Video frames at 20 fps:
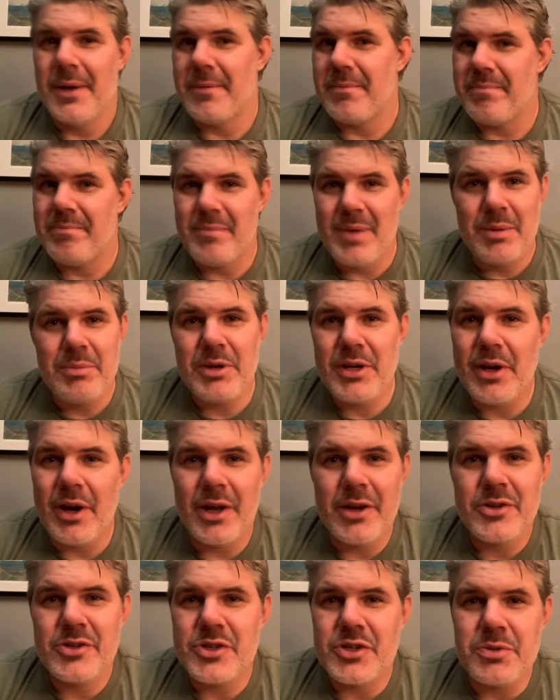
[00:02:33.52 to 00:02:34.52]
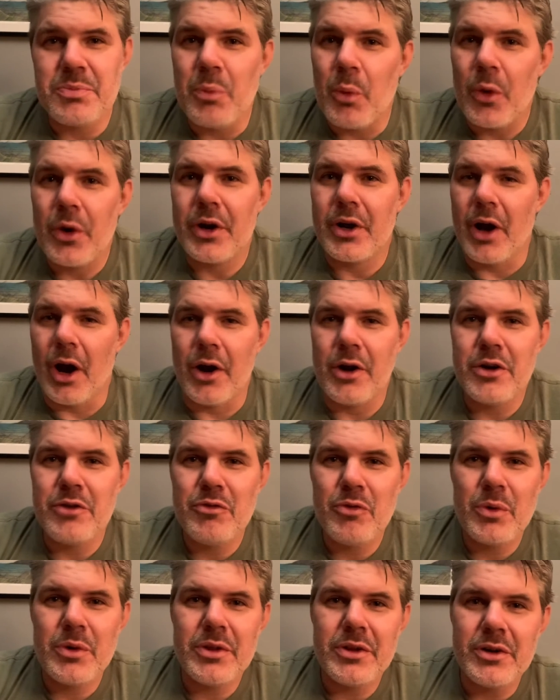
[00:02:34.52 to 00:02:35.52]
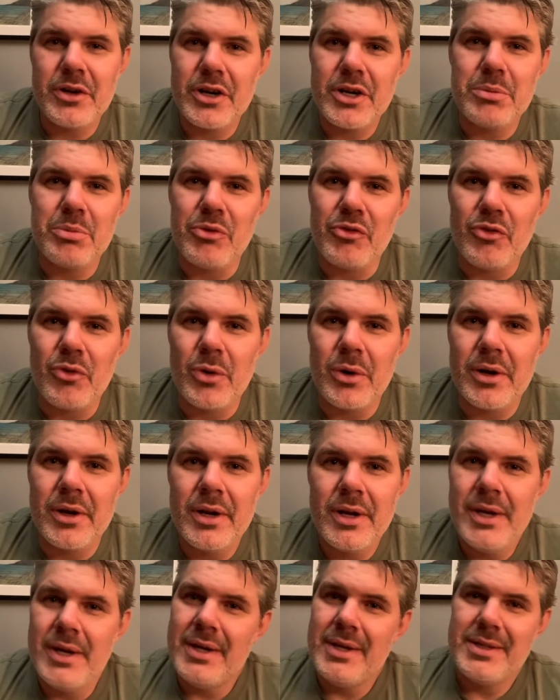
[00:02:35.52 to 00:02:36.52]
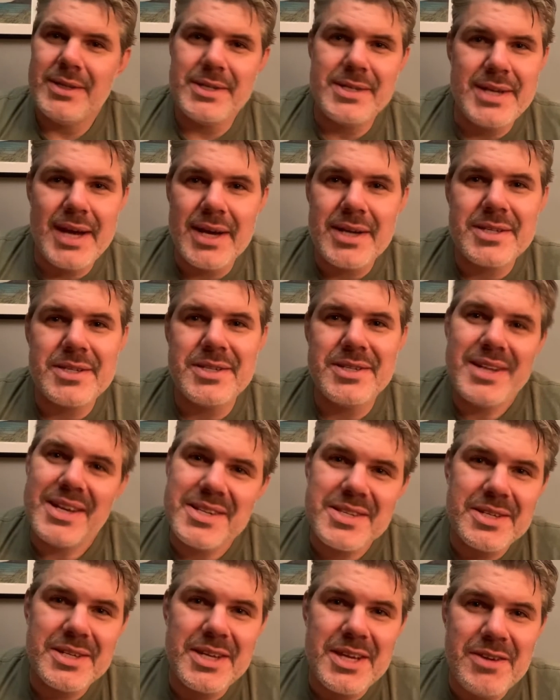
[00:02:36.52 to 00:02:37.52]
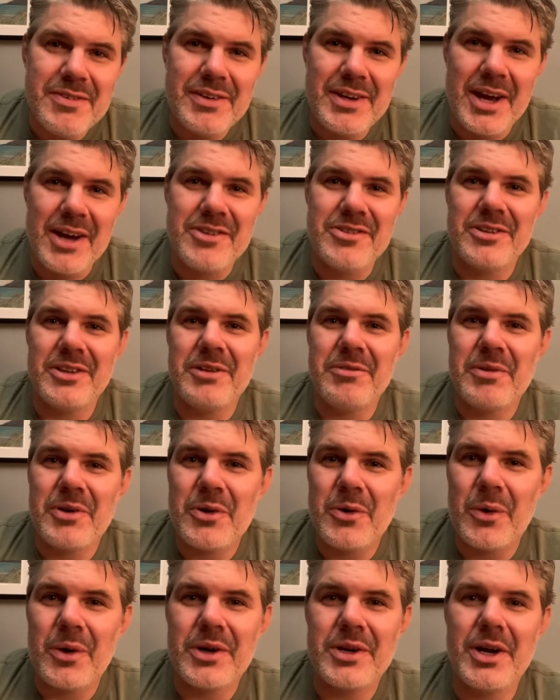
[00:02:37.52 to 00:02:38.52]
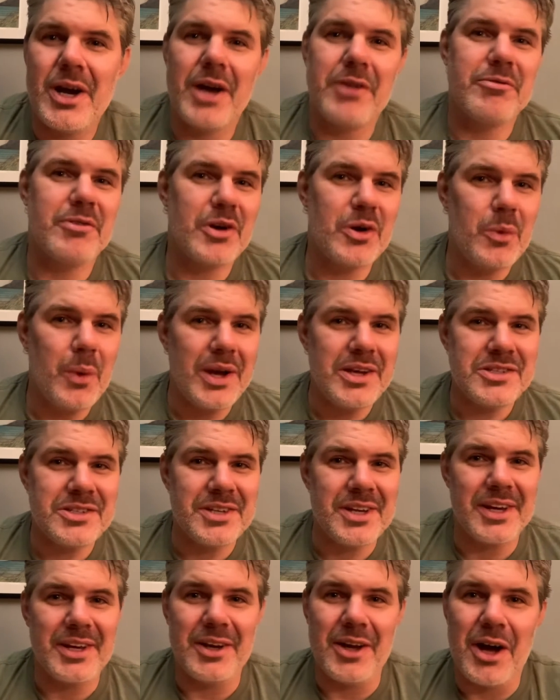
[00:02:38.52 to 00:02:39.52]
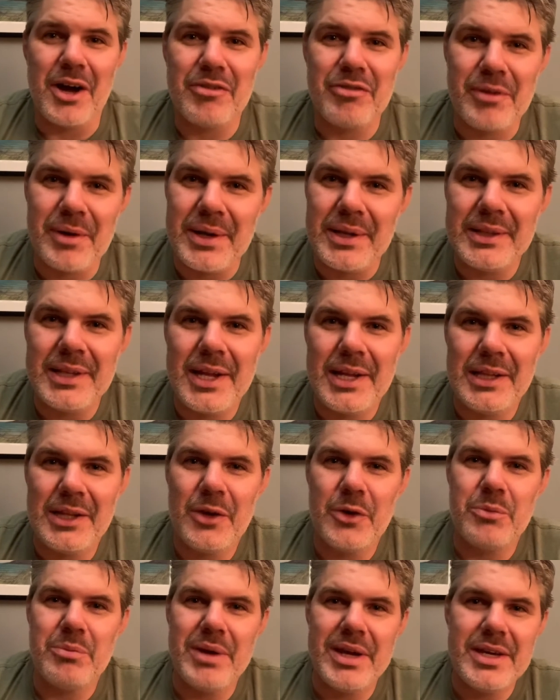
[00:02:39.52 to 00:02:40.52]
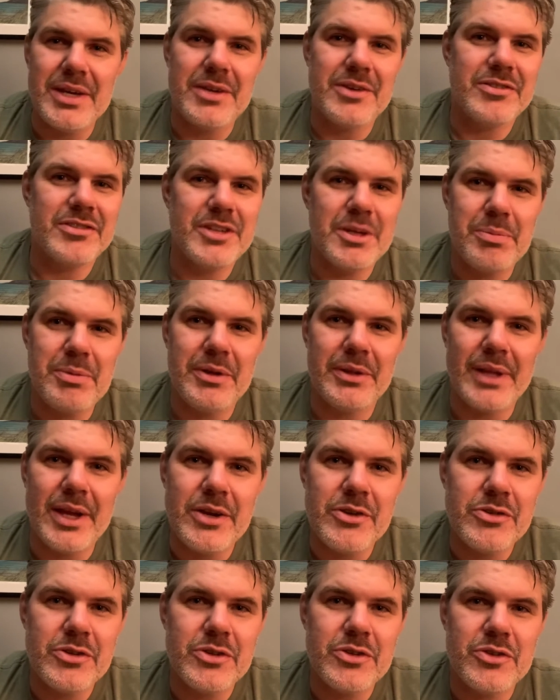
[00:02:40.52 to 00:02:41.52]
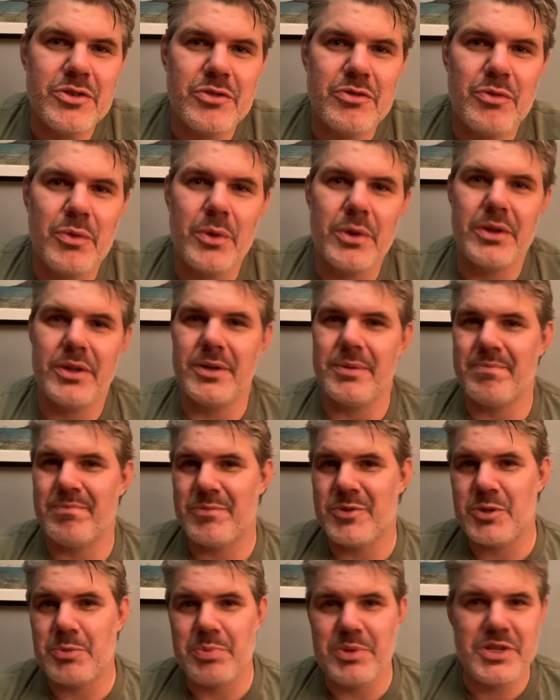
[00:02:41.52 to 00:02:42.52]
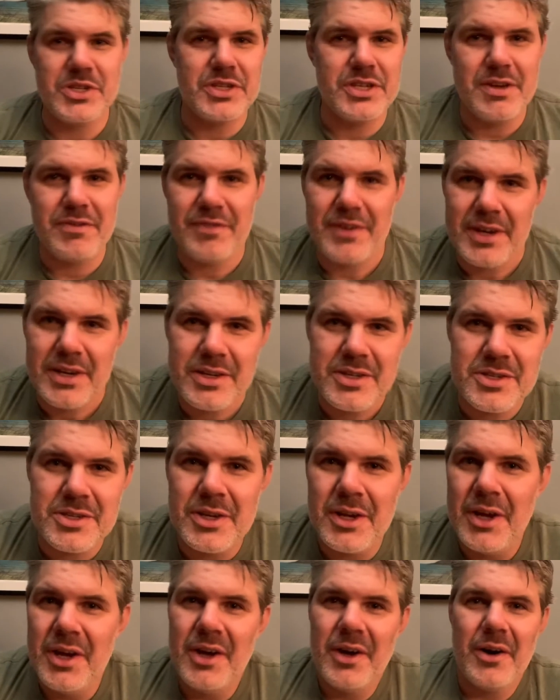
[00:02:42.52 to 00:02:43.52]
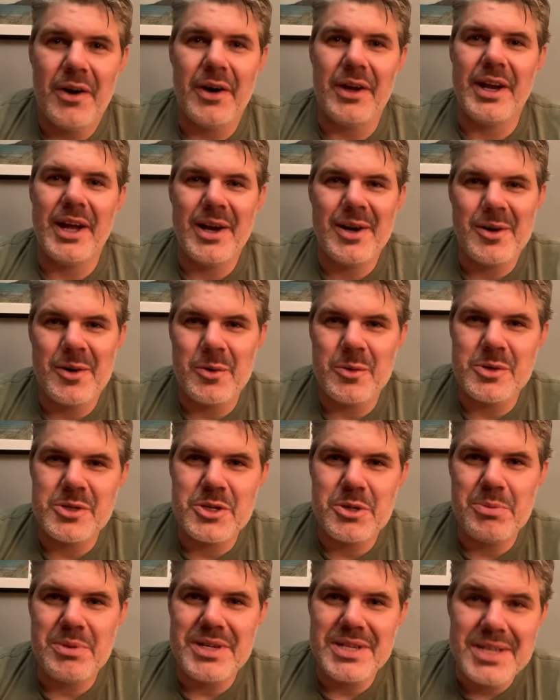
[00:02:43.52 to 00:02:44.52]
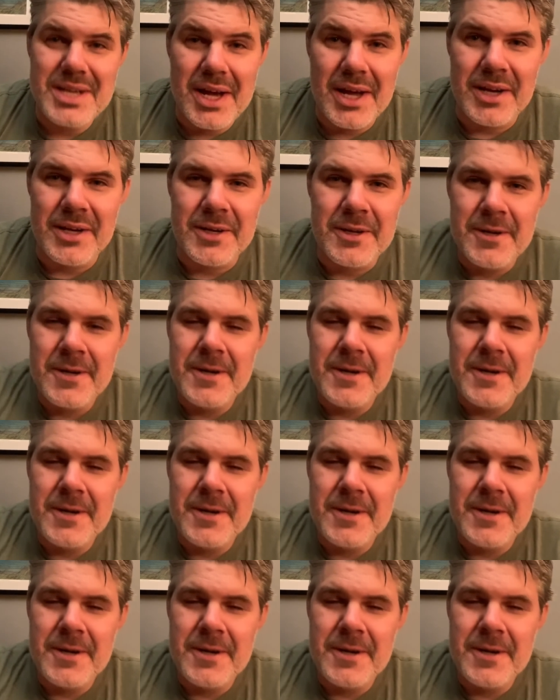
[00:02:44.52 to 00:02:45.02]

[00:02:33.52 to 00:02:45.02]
Maybe God is just more carnivore than herbivore. The text doesn't even actually record God requesting an offering, let alone making stipulations for the specifics on how it was to be done.